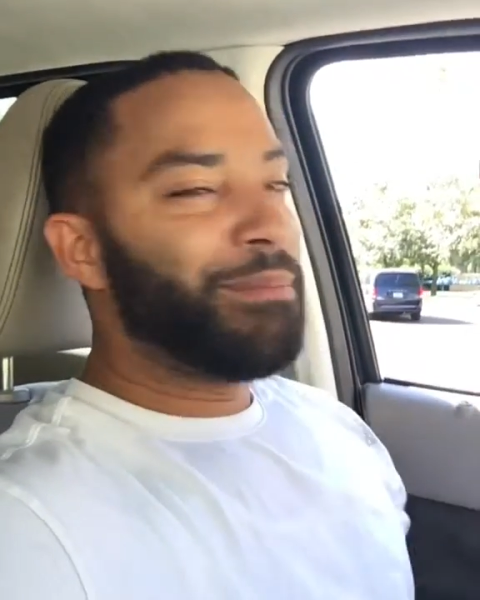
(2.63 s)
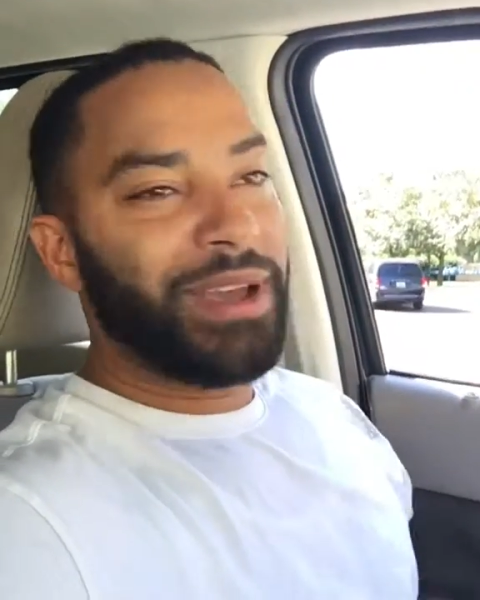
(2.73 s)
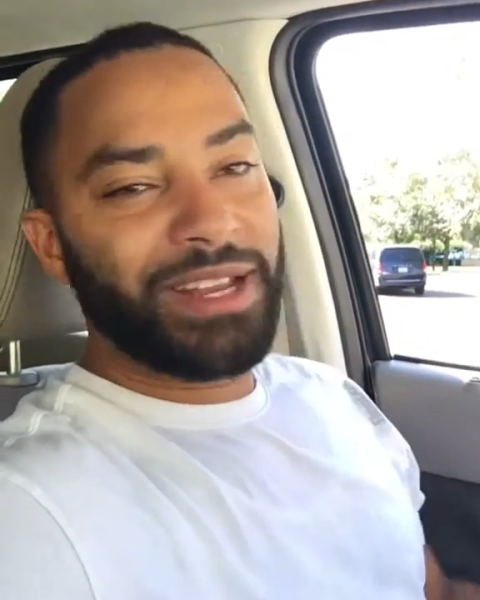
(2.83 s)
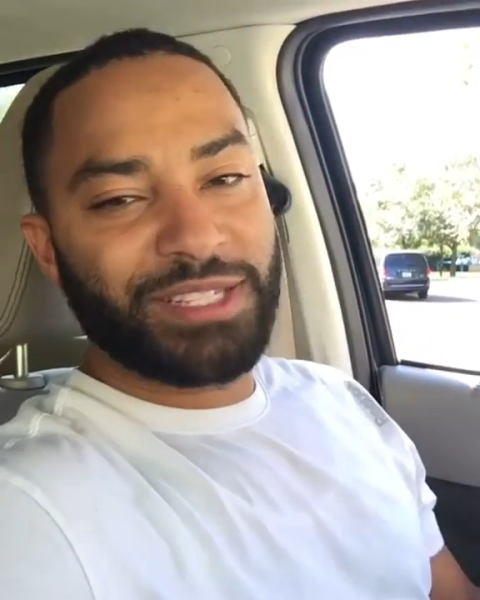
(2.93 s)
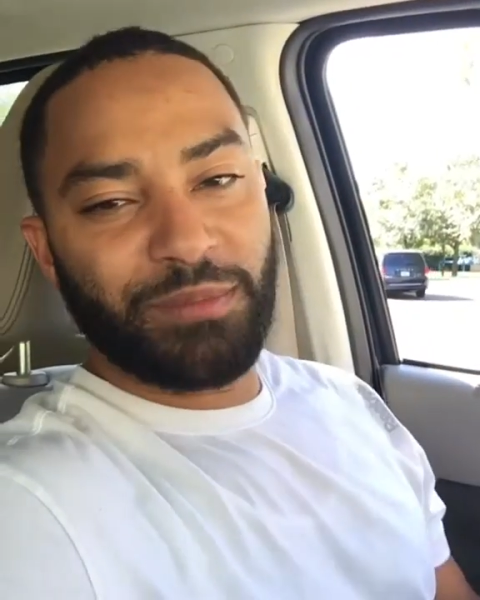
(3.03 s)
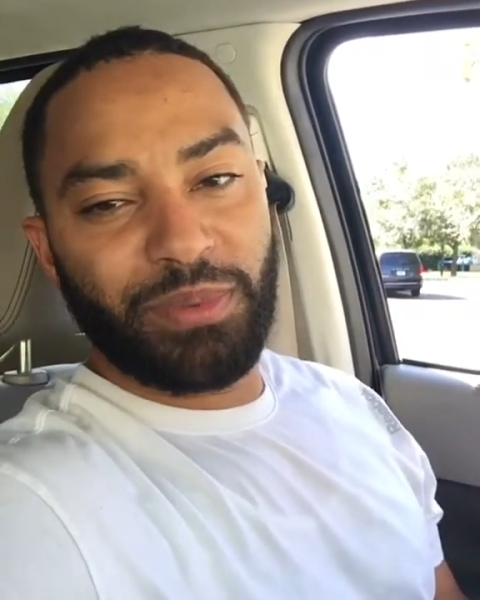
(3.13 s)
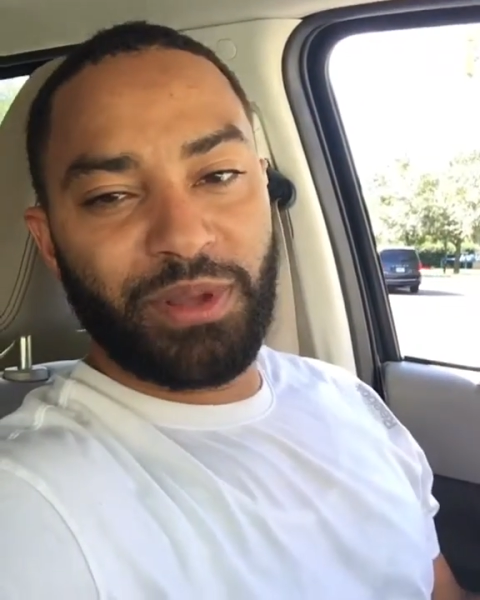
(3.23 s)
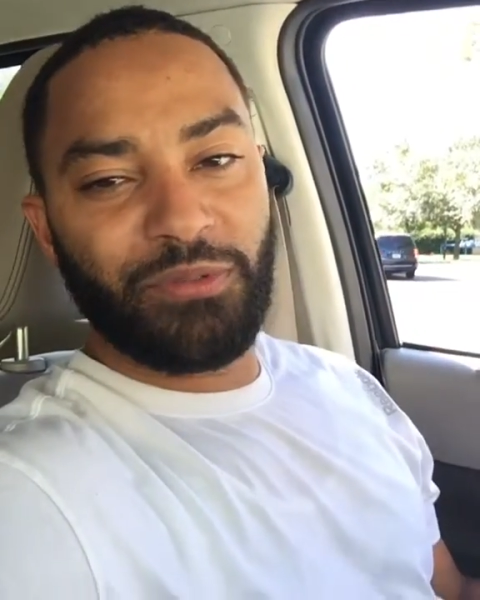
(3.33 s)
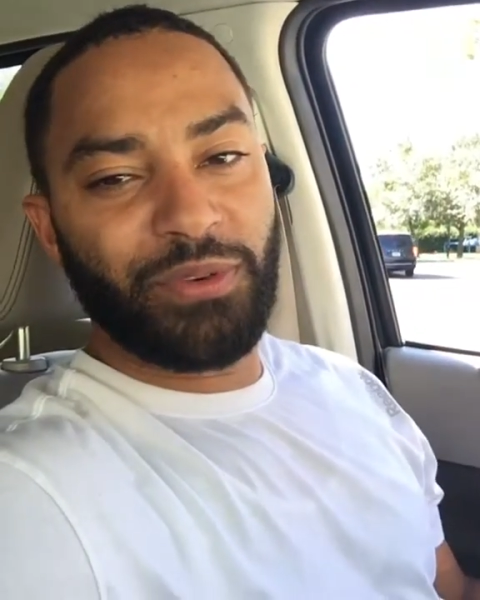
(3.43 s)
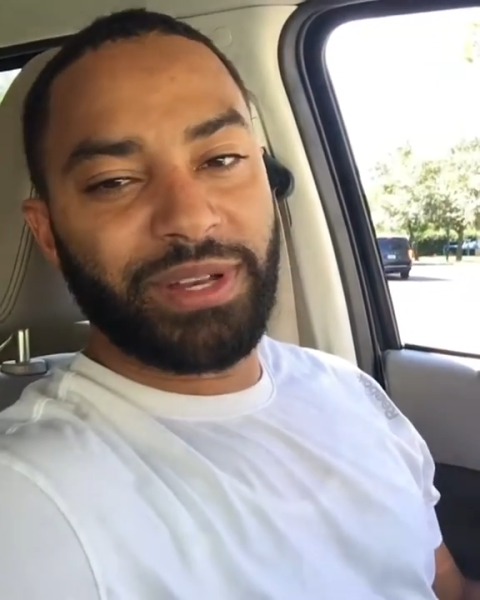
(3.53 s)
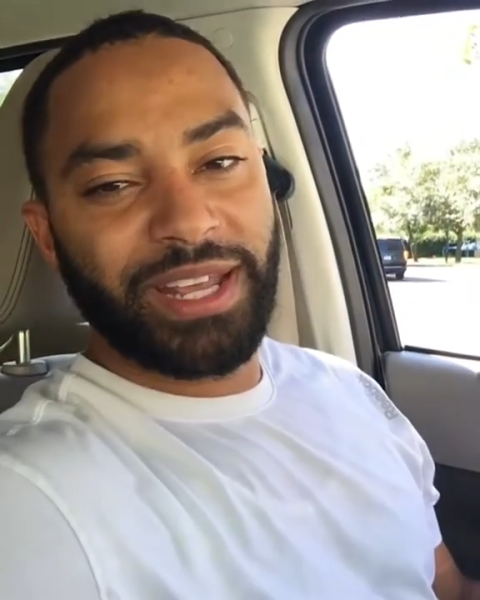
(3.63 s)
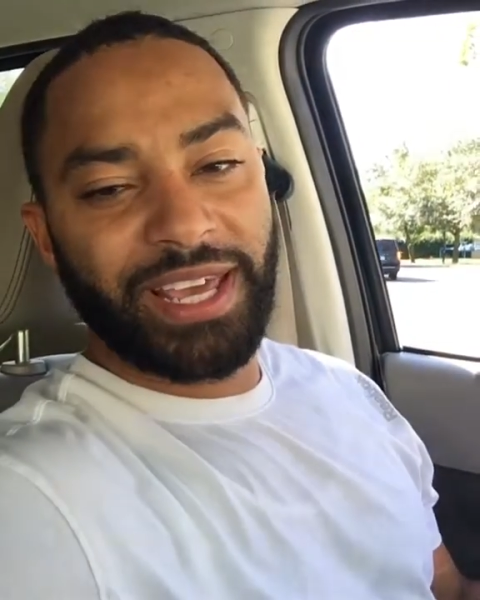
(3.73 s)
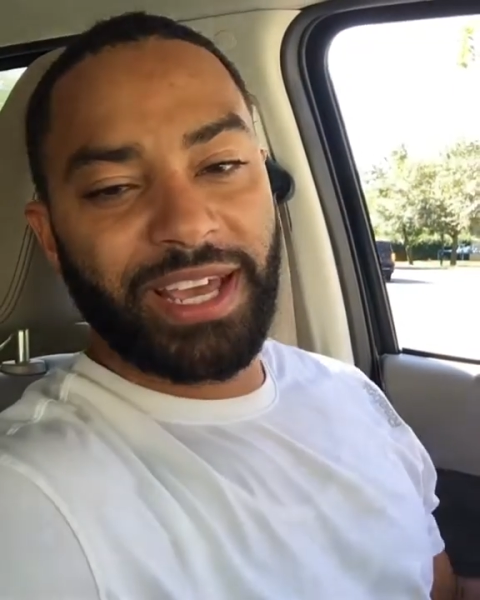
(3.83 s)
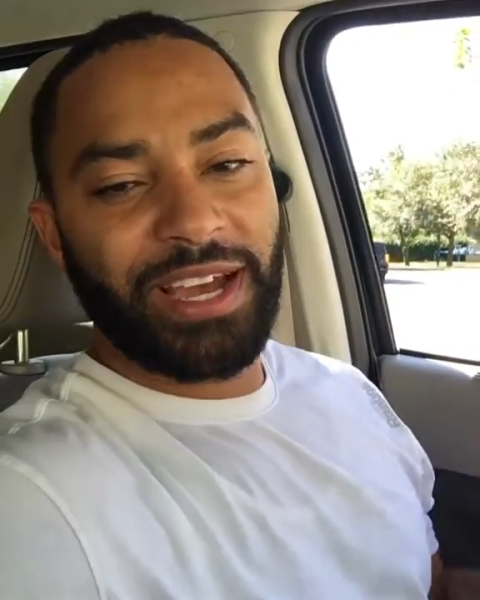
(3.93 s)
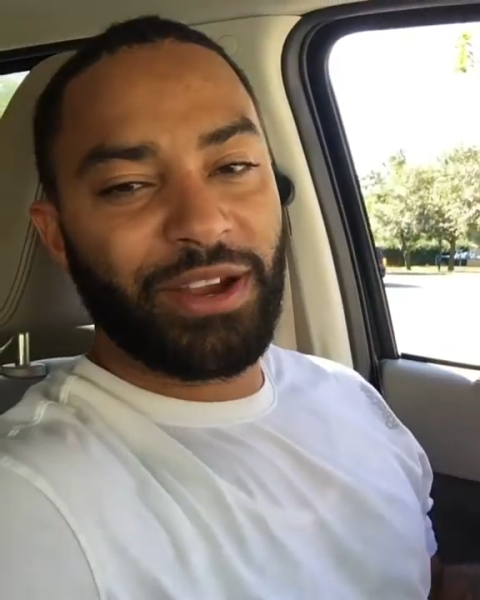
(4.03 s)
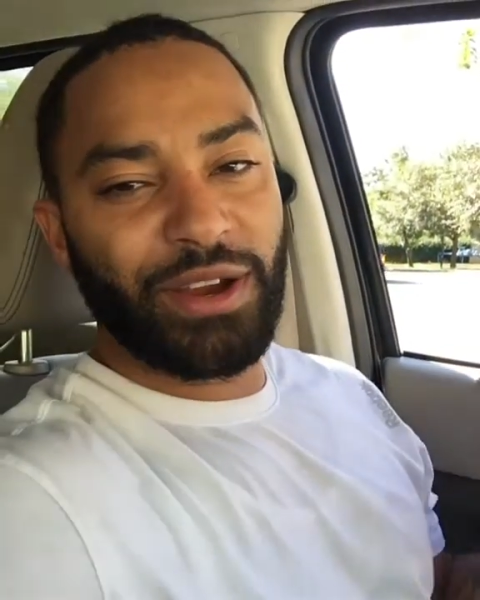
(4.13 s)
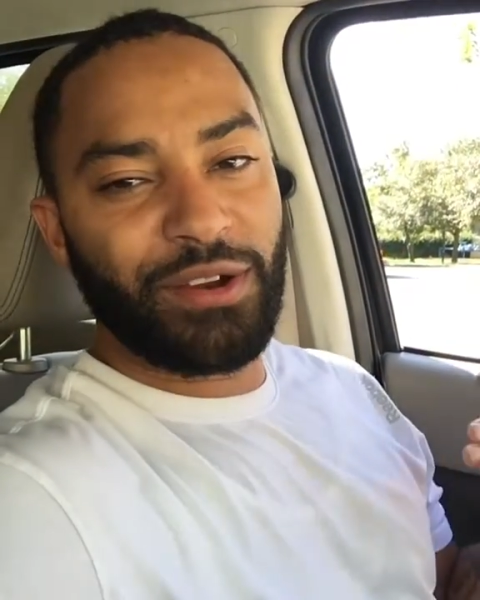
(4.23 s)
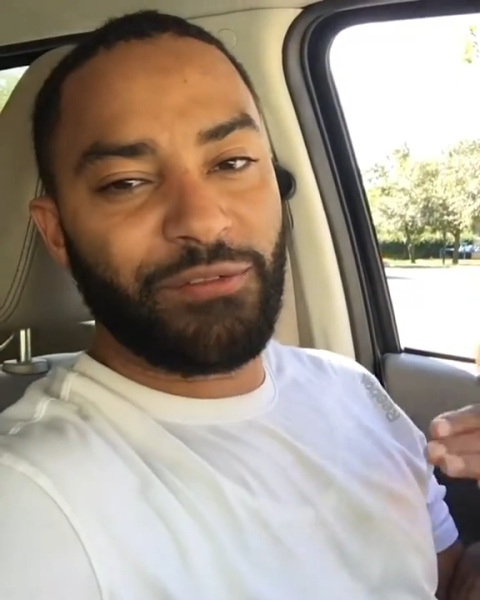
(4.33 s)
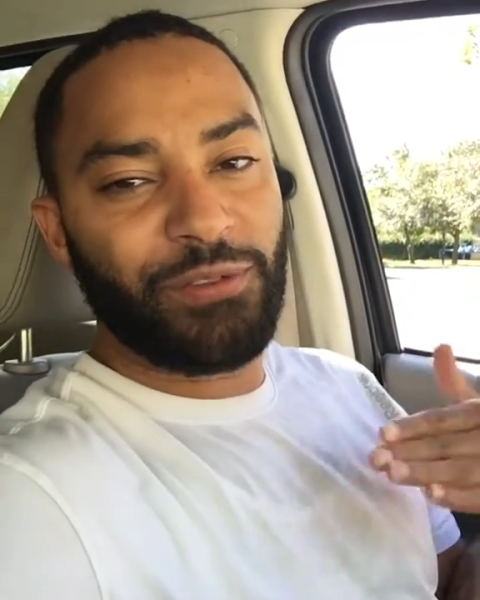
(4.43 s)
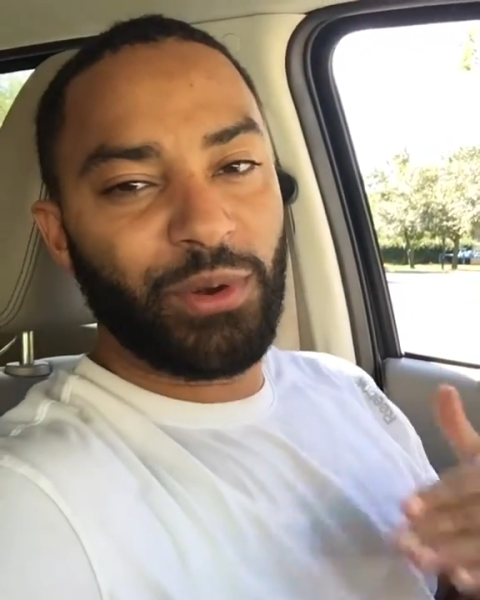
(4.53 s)
Man, it's a beautiful day out
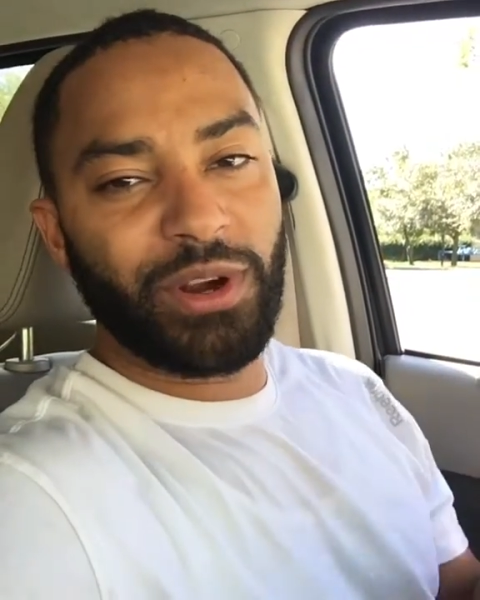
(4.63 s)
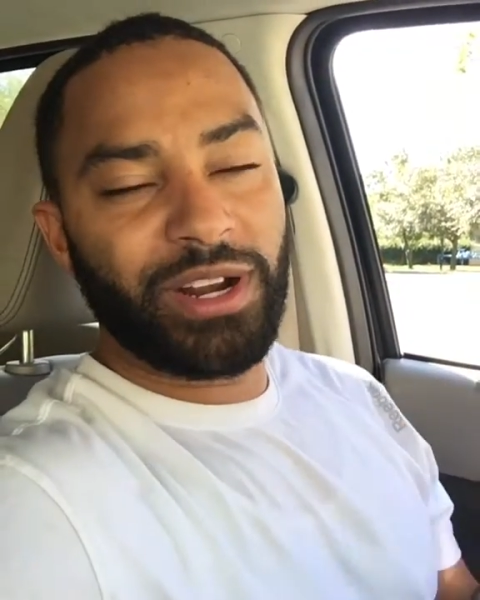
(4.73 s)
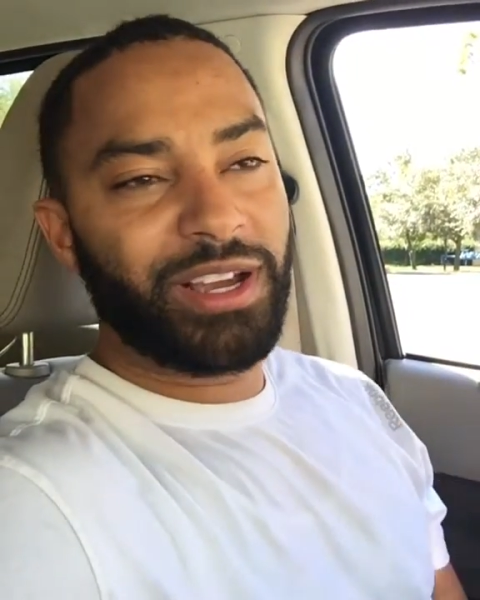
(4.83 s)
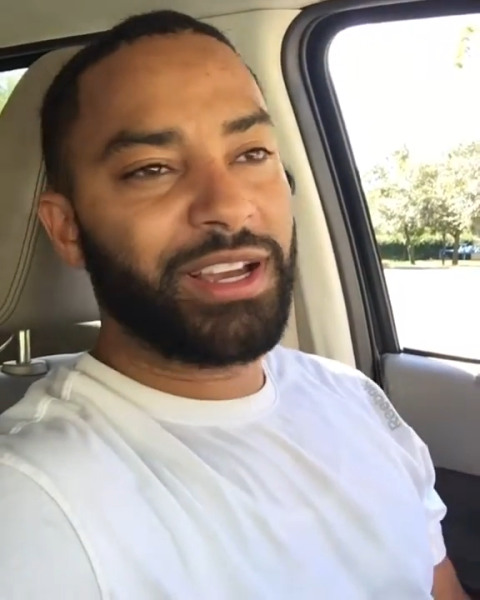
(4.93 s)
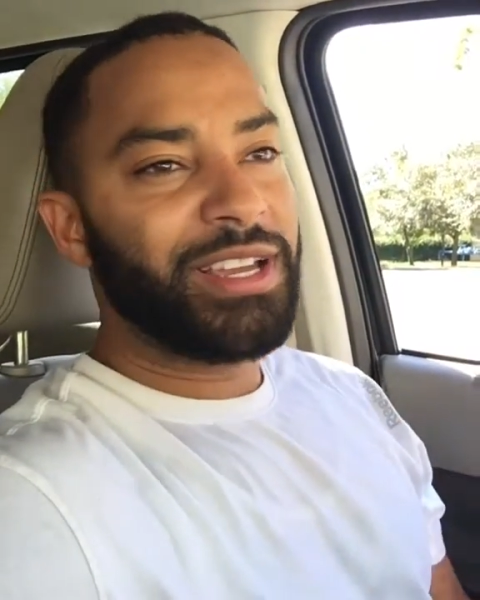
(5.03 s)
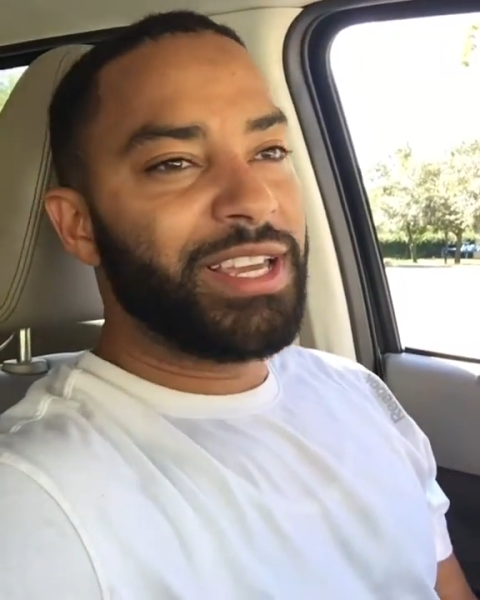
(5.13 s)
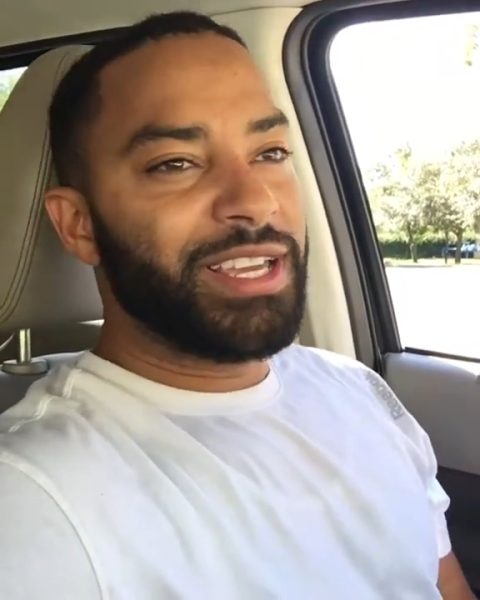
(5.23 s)
here in Florida.